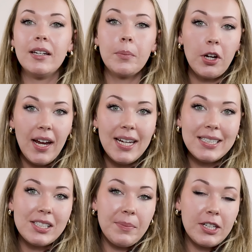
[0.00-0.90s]
Number 8
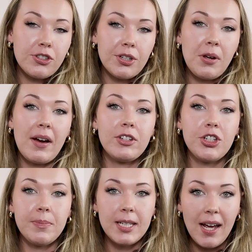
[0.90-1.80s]
is to make sure you have a
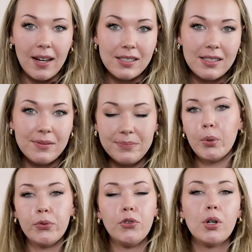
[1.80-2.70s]
GPS.
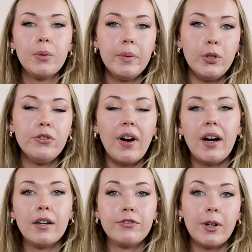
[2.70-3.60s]
Before we move
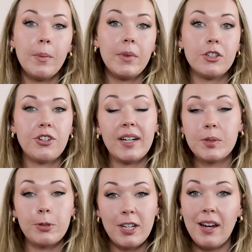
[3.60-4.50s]
on from the
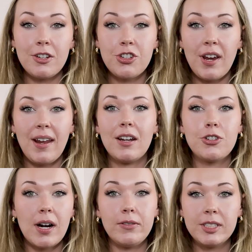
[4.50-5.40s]
transportation
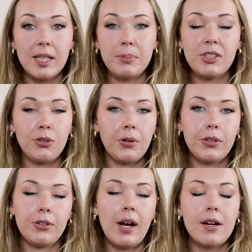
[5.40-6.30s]
travel tips in
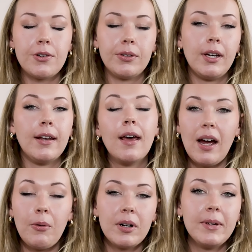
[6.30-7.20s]
Northern Ireland,
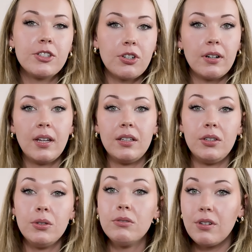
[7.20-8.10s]
I want to make sure that
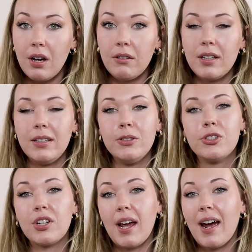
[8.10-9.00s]
you know that you
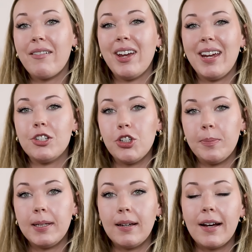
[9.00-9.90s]
should have a
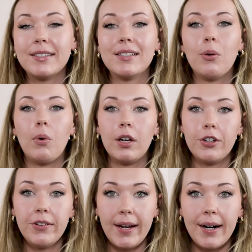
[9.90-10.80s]
GPS while
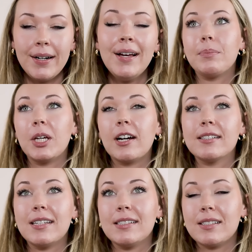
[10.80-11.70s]
you're there,
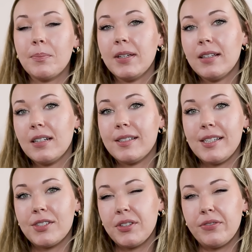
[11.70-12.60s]
because it's something that is
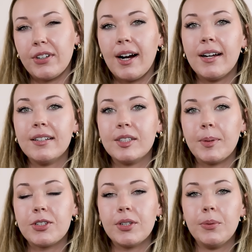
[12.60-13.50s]
easily forgotten,
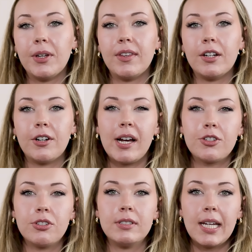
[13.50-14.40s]
especially with
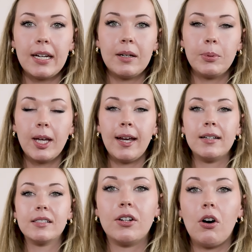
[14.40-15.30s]
international data
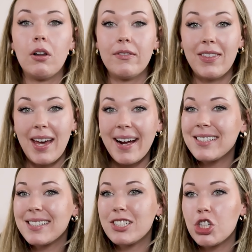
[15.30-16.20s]
plans and all of
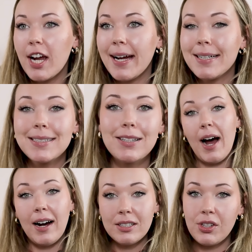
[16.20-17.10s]
that jazz.
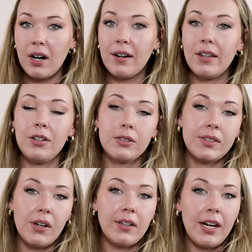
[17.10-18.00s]
Odds are that your
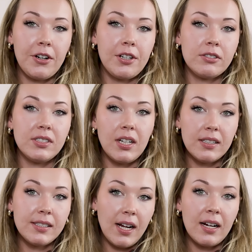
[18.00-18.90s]
cell carrier
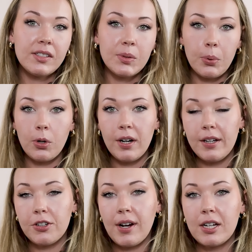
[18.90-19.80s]
does not support
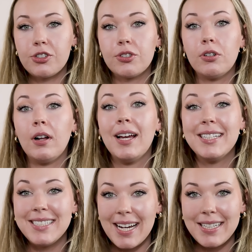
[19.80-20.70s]
international
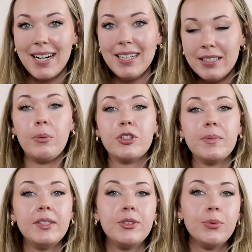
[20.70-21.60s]
data, which
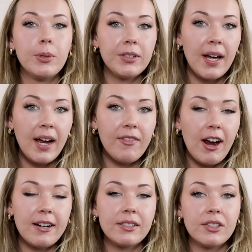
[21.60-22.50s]
means you will not have
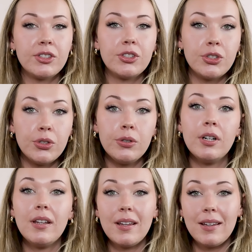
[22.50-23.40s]
access to
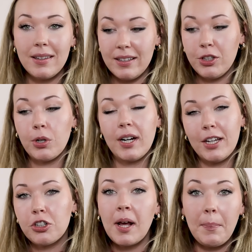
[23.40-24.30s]
your
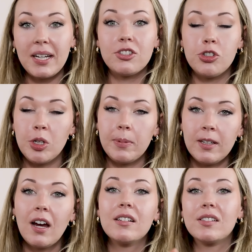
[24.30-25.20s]
internet-based
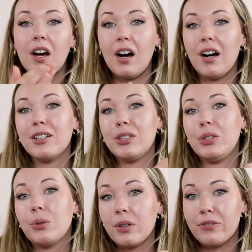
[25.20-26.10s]
GPS on
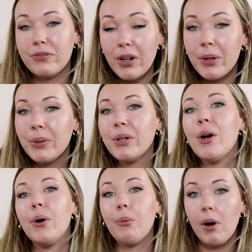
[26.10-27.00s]
your phone
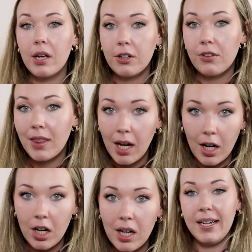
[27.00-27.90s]
while you're
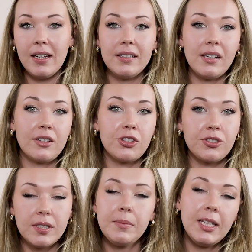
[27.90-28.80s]
there. It is
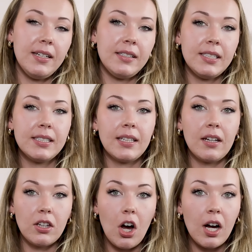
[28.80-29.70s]
extremely easy to
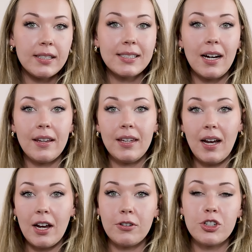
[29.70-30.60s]
get lost on the
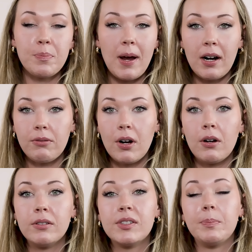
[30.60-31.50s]
Irish back
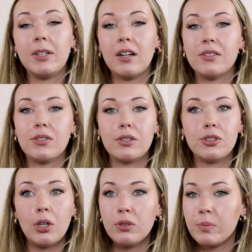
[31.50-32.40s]
roads because they're
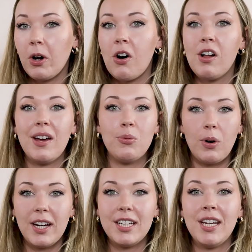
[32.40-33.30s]
so small and
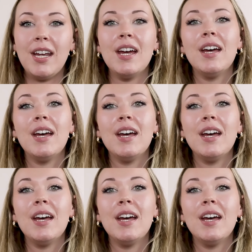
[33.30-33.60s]
windy.